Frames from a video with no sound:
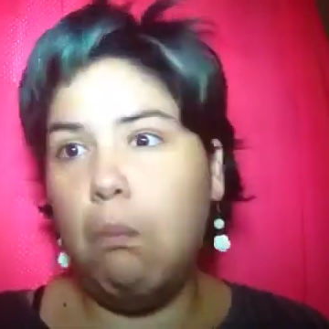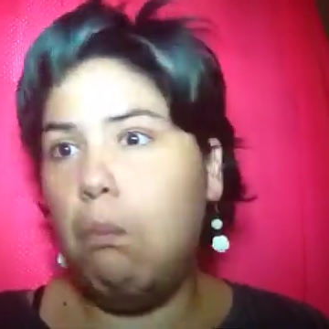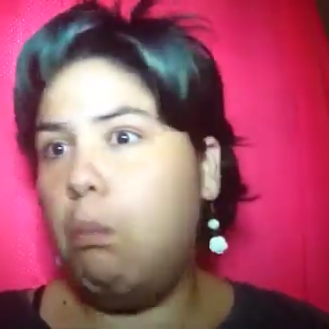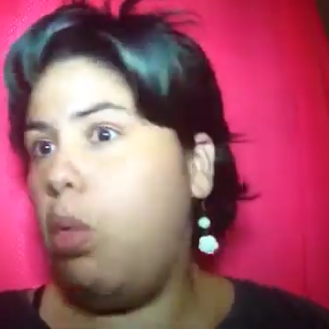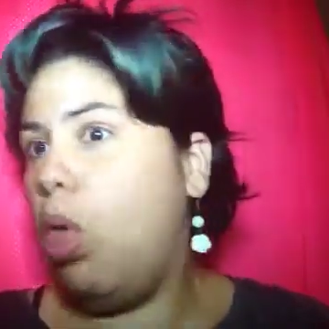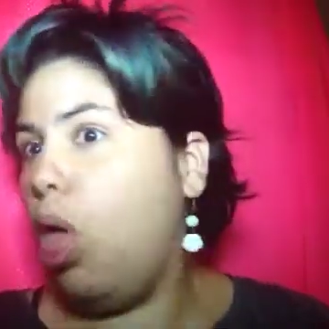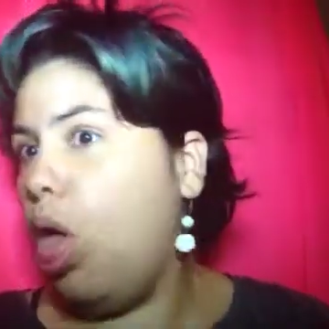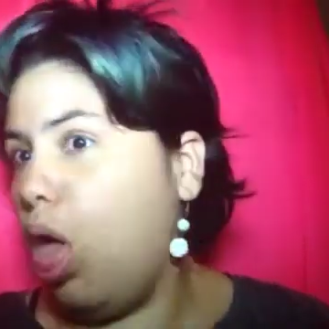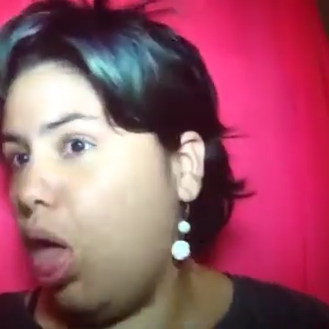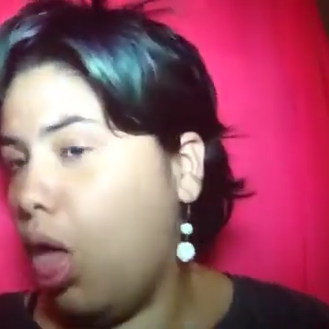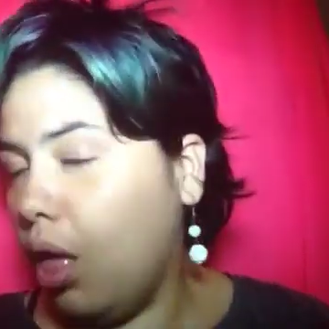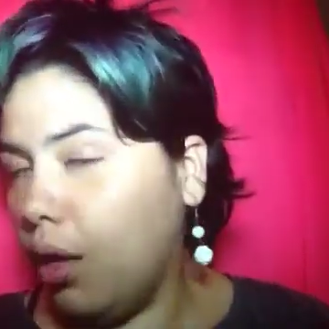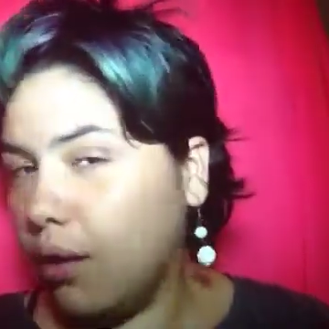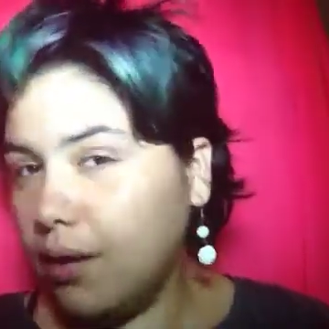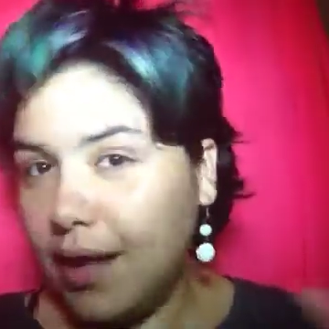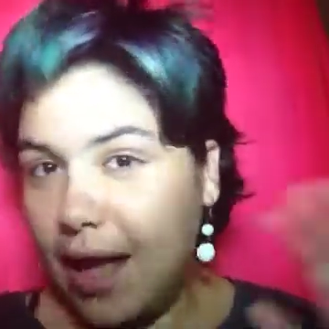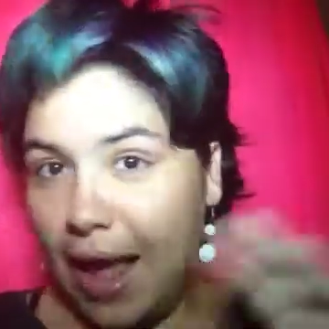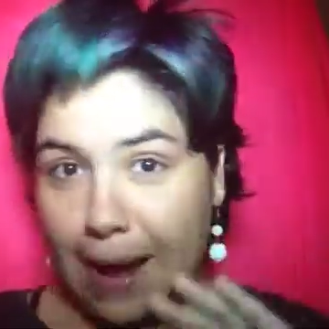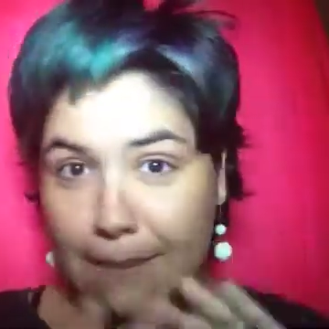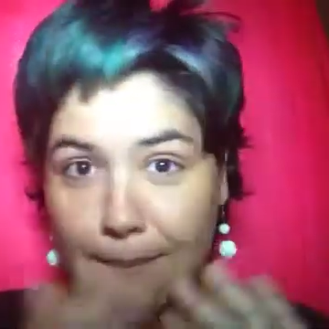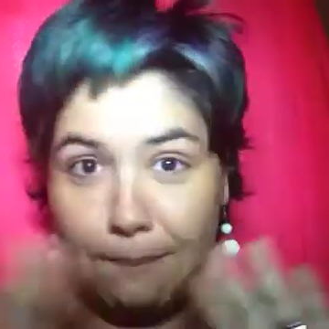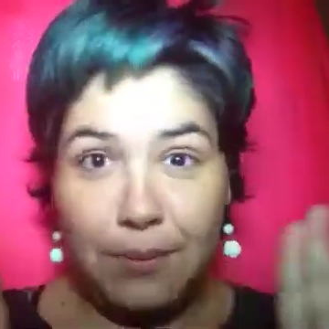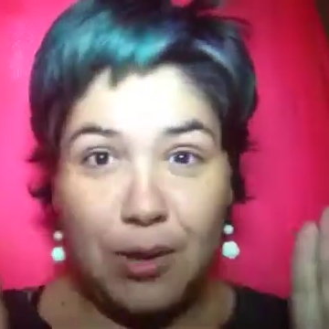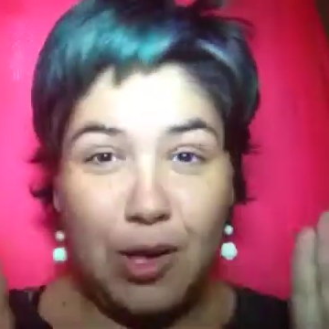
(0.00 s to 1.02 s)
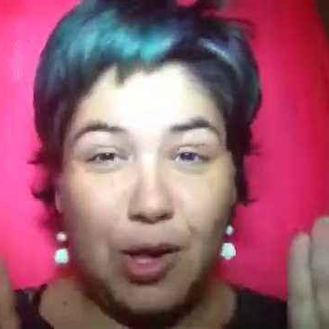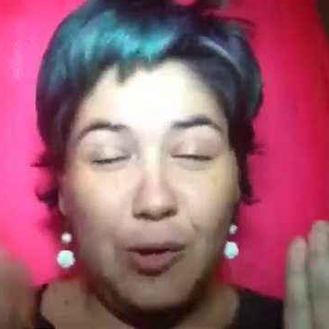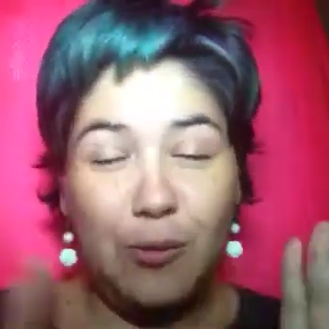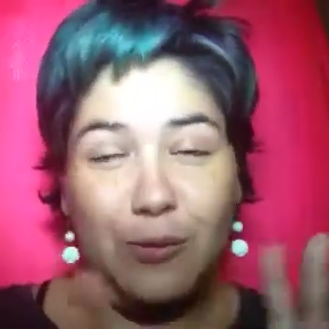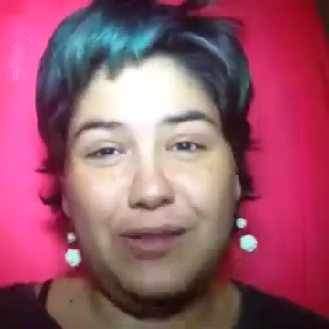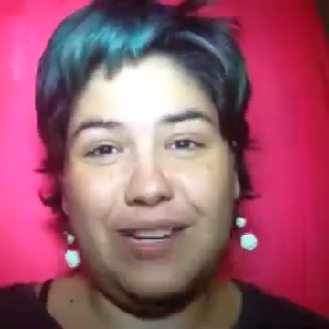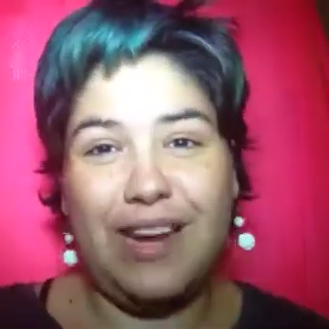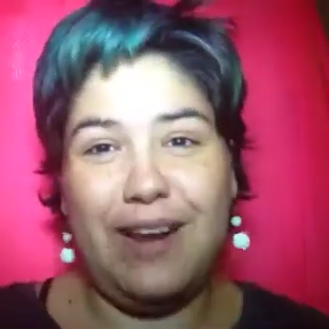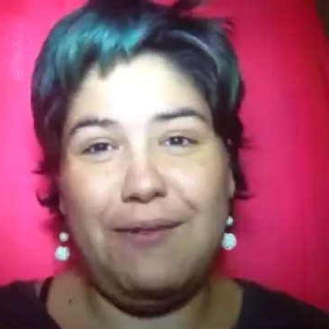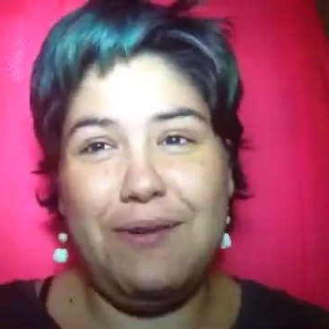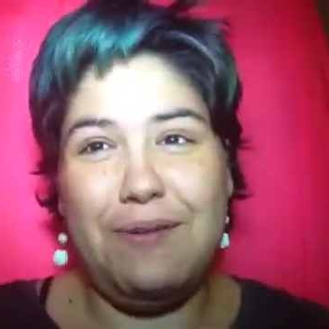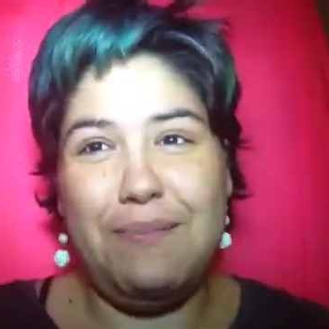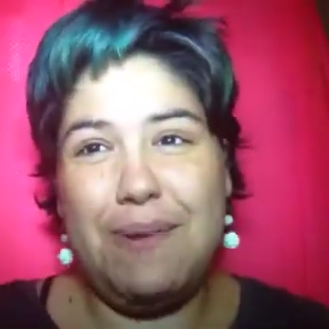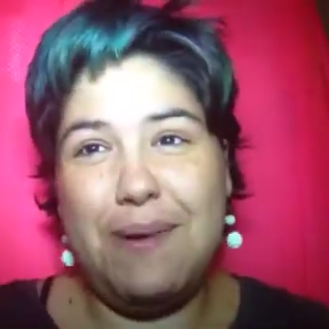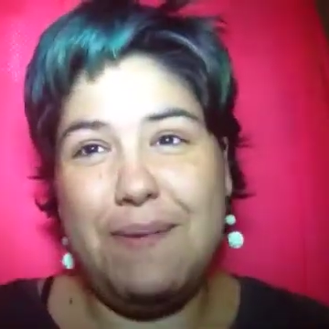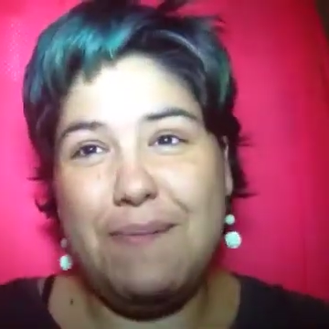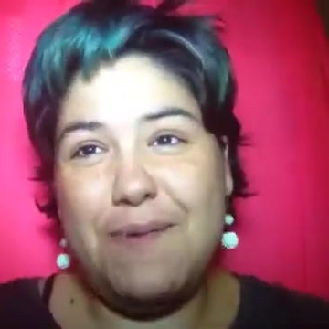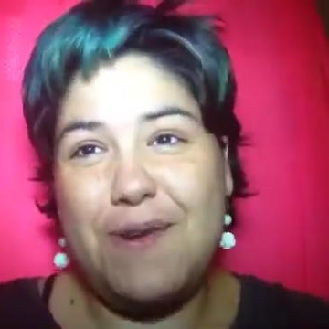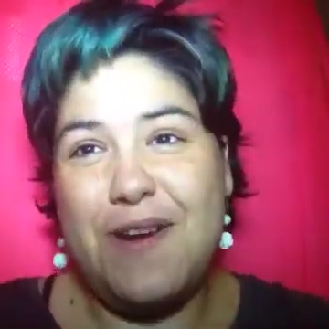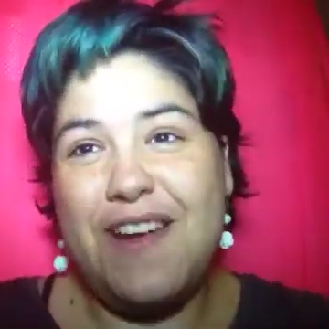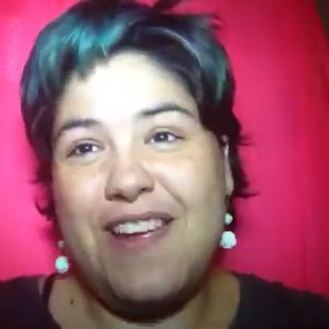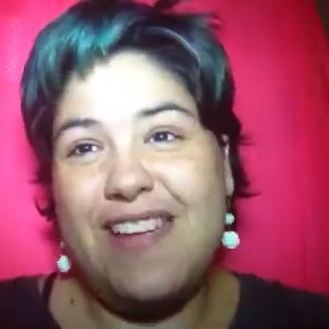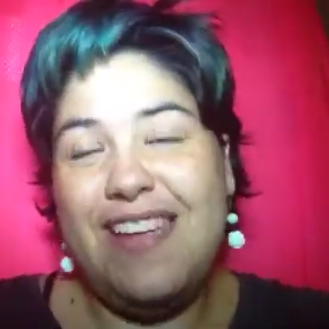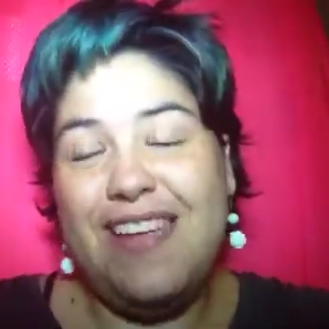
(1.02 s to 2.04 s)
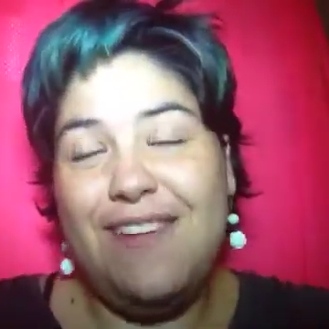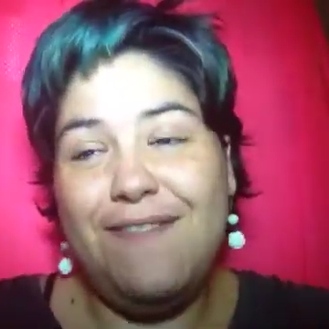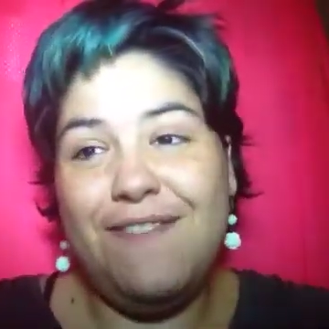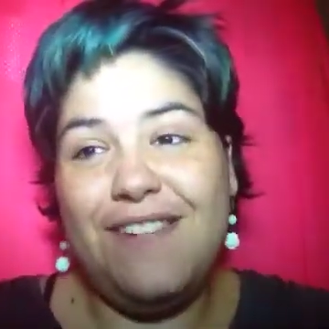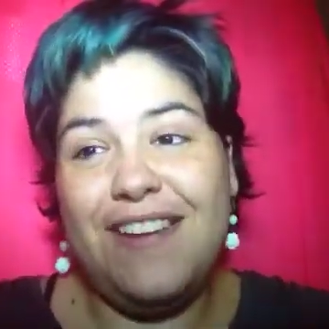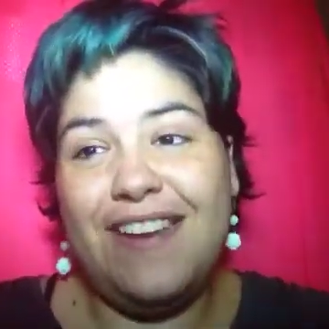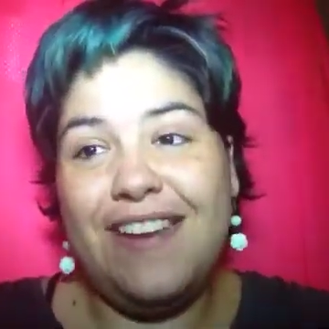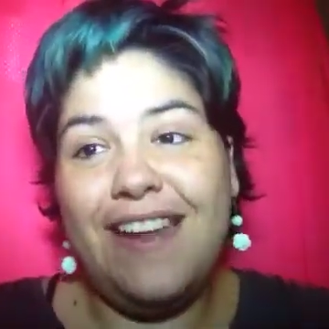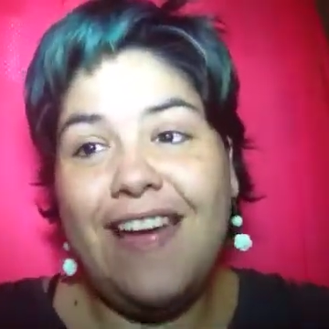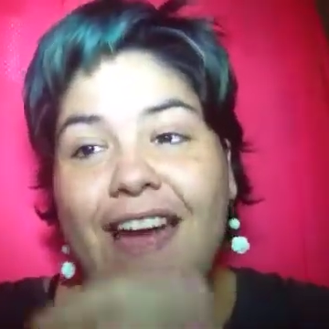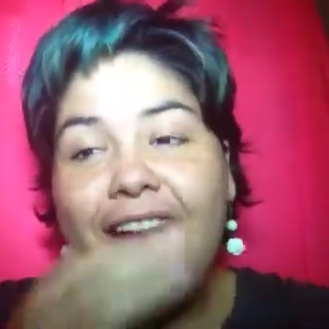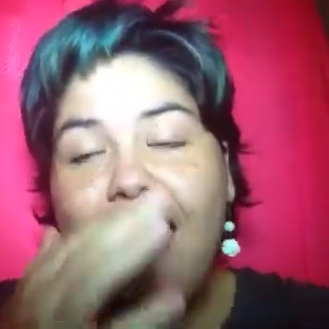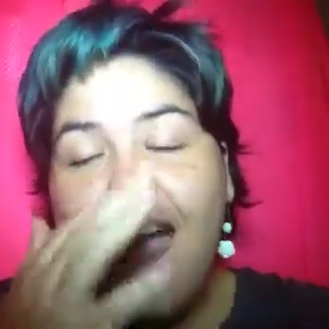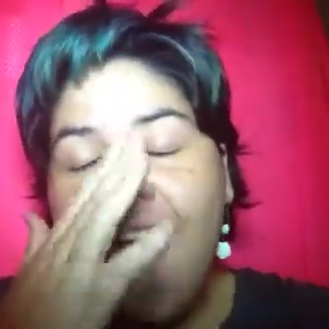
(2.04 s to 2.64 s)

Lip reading: Blech. I puked, I remember even.